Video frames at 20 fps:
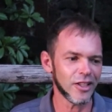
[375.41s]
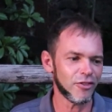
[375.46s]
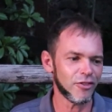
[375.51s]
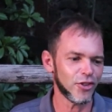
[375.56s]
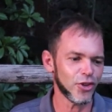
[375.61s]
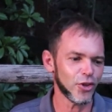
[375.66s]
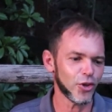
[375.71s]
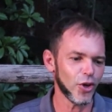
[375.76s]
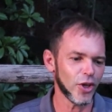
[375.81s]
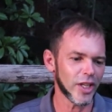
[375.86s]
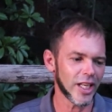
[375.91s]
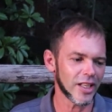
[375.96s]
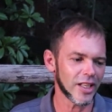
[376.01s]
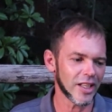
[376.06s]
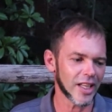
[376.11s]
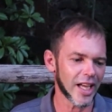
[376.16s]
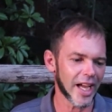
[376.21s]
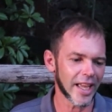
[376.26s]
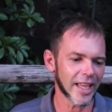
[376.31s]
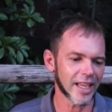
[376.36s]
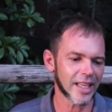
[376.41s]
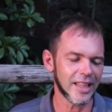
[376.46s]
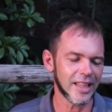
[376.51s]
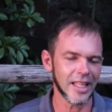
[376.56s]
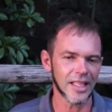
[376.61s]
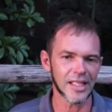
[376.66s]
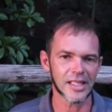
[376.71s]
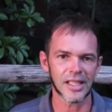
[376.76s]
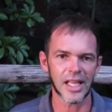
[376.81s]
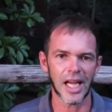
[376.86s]
if you're gonna like
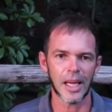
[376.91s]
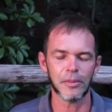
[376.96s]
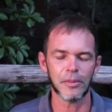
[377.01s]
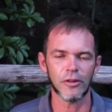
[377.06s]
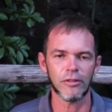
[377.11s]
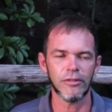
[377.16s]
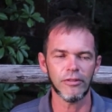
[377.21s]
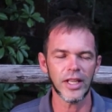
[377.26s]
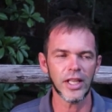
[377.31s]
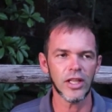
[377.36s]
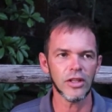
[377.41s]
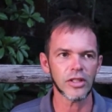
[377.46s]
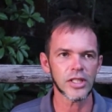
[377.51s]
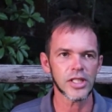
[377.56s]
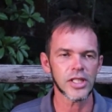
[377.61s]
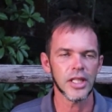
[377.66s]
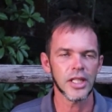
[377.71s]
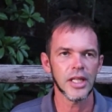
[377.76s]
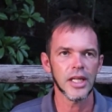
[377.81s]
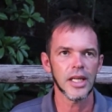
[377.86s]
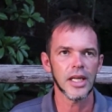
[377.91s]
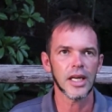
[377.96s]
this type of videos.